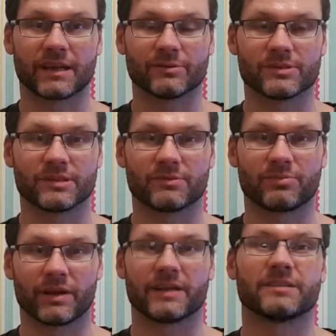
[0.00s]
and I was in a
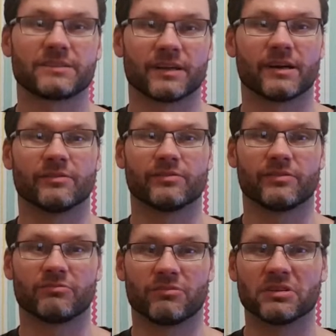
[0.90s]
place of
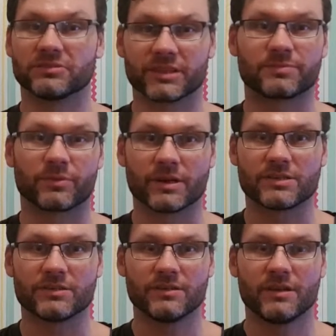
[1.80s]
real
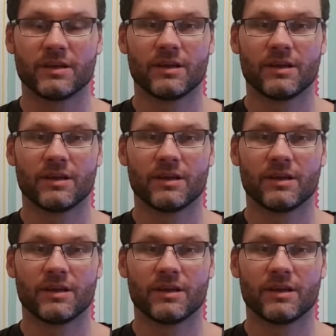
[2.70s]
desperation